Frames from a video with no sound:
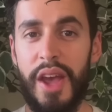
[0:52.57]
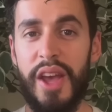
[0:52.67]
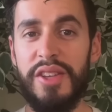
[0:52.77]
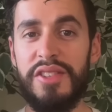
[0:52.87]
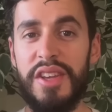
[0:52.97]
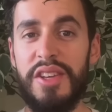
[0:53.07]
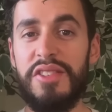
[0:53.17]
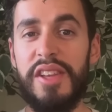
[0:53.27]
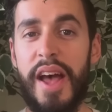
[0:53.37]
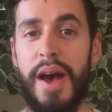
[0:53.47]
Is
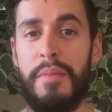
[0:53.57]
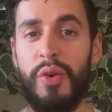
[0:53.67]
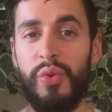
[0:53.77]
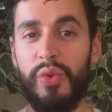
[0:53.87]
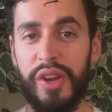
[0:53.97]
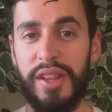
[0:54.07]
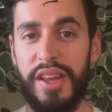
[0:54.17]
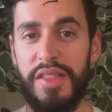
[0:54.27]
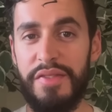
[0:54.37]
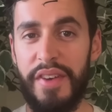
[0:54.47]
Islam
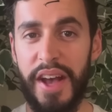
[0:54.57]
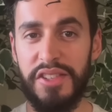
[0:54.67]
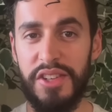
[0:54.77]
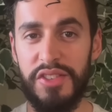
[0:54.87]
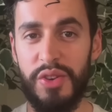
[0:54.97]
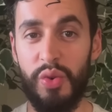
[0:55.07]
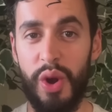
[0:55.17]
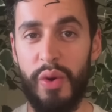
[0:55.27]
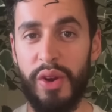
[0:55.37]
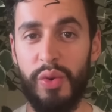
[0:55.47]
really the fastest
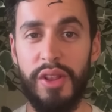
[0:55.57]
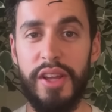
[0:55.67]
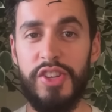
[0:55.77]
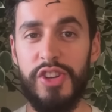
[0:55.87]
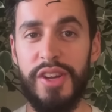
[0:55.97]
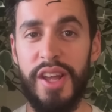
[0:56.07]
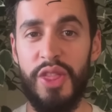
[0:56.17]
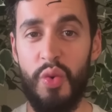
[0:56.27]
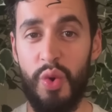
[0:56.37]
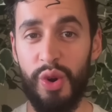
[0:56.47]
growing religion in
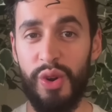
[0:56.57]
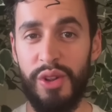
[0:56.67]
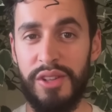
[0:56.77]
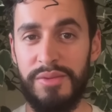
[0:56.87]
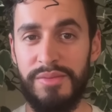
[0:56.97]
the world?